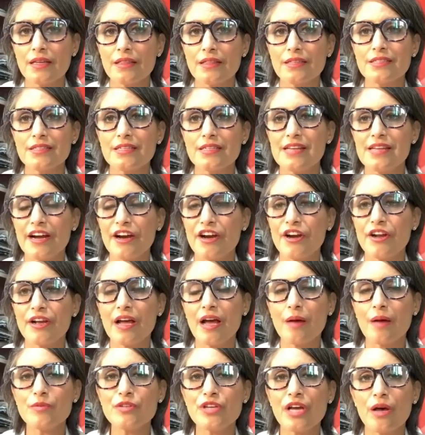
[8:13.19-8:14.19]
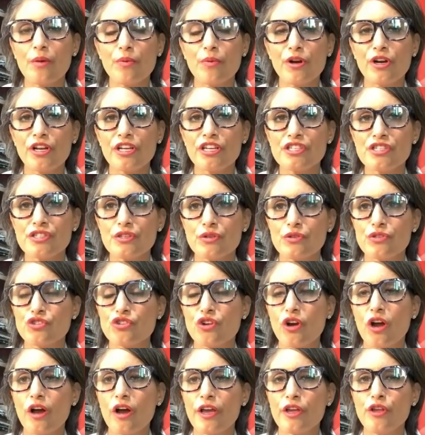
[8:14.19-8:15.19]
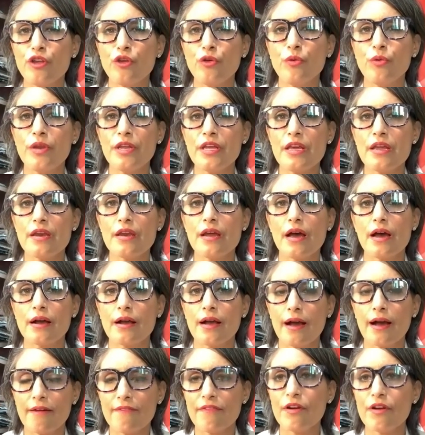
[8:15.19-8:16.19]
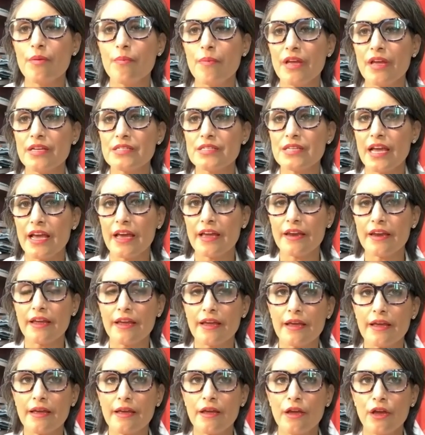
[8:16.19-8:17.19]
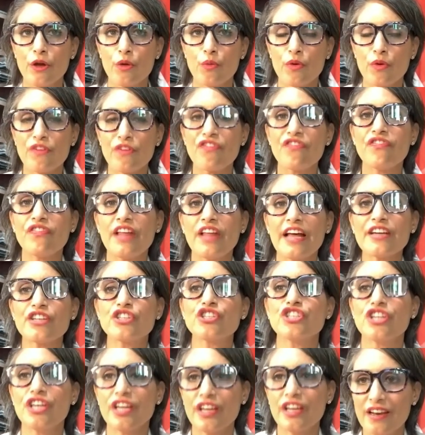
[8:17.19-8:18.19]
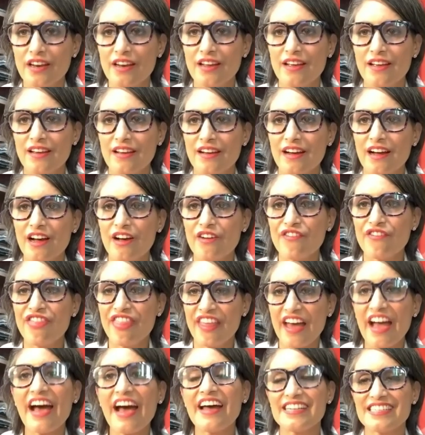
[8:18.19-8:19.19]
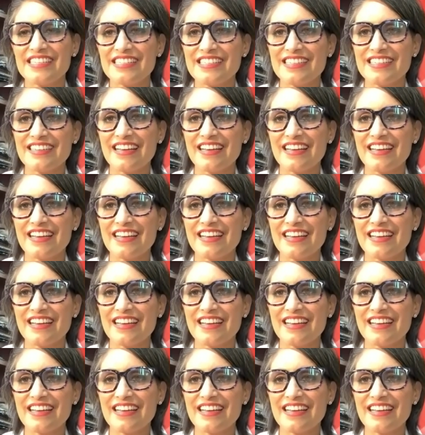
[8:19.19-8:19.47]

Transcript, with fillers: the desire to come to Alberta is so strong, and you need a government and a reflection of that